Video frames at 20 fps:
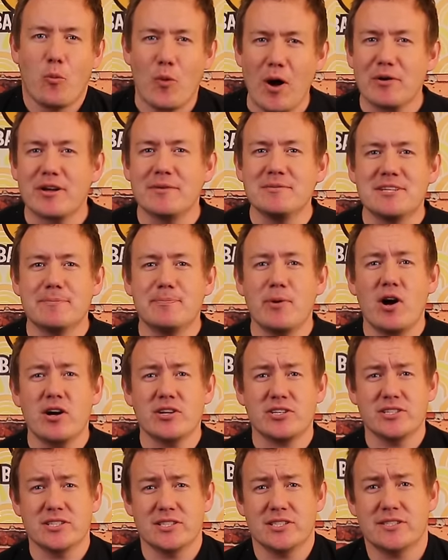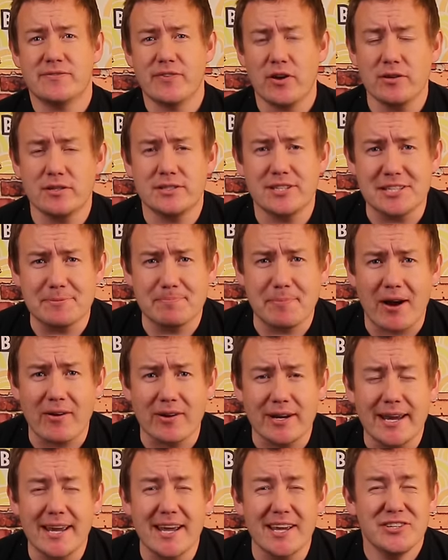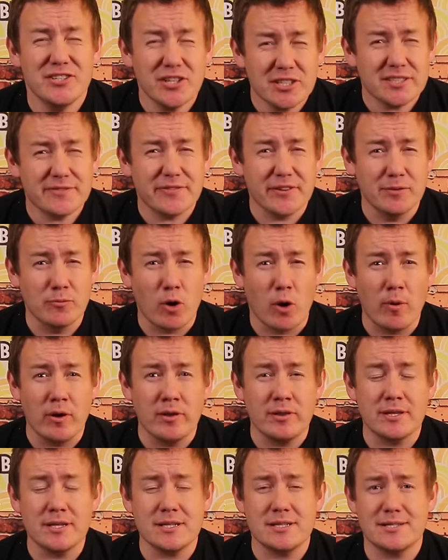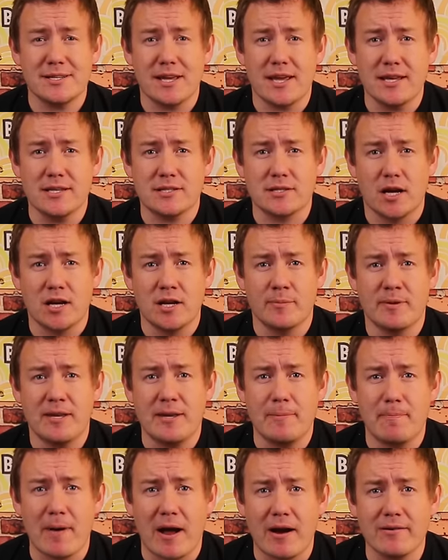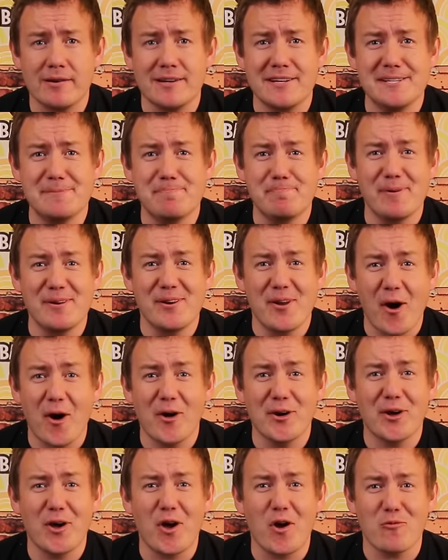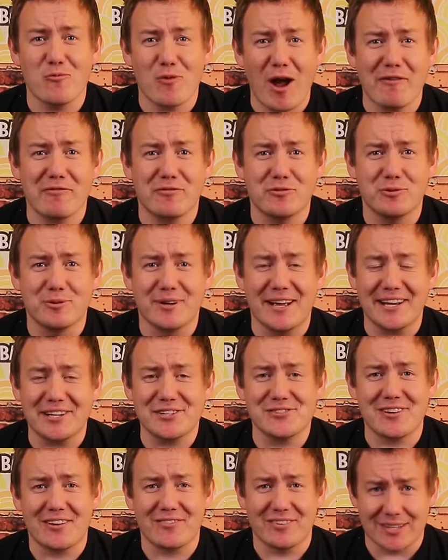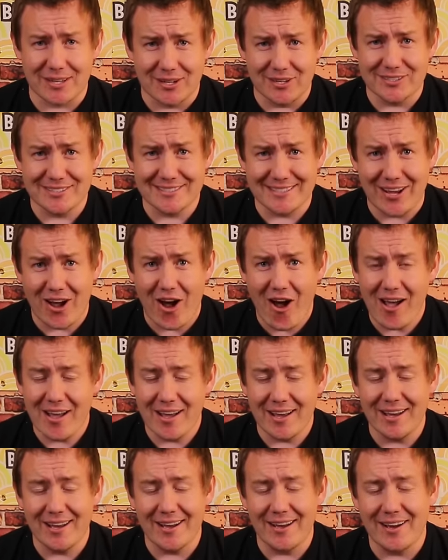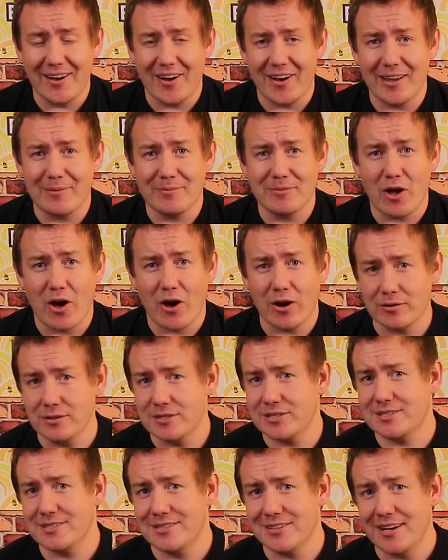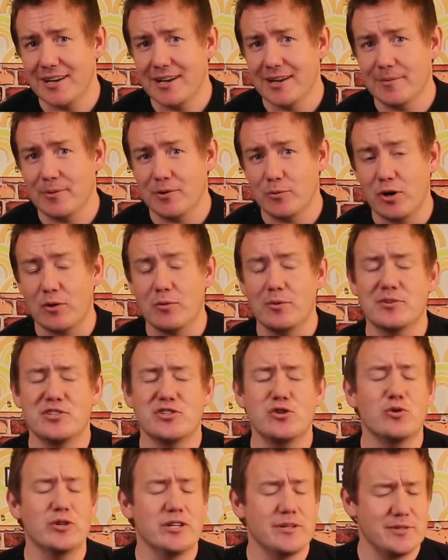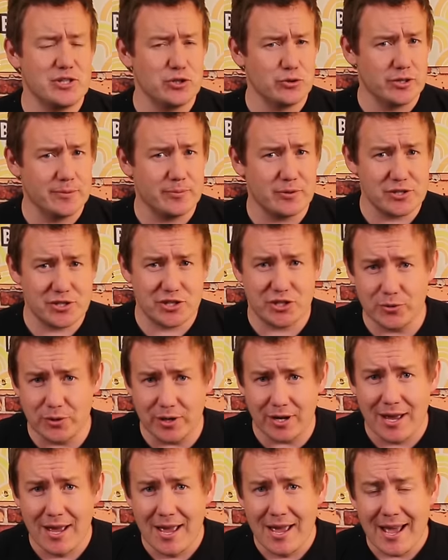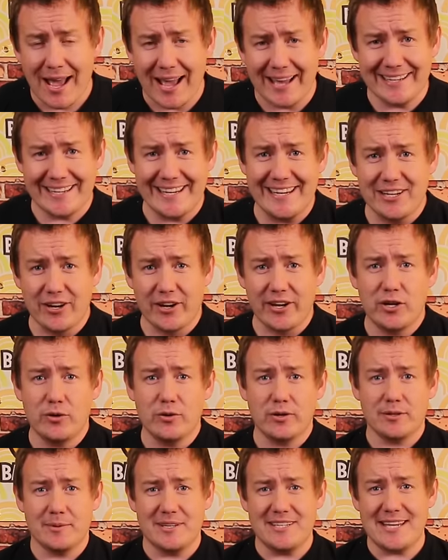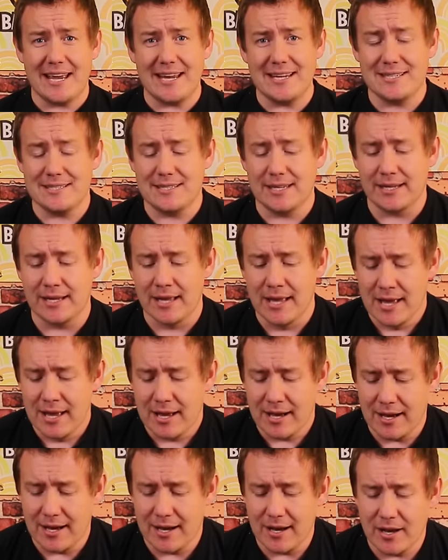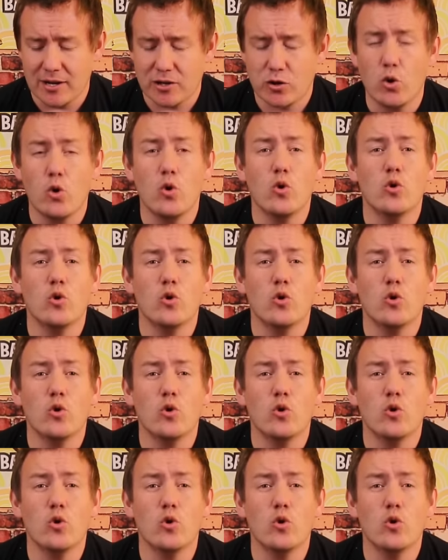Welcome to Barshens, folks. It's Barry here. Just for the moment, this is going to be Barry's Banana Raffle Extravaganza. Uh, I am the host, uh, but well, we will shortly be joined by Stuart and Eli, who are going to be tasting uh,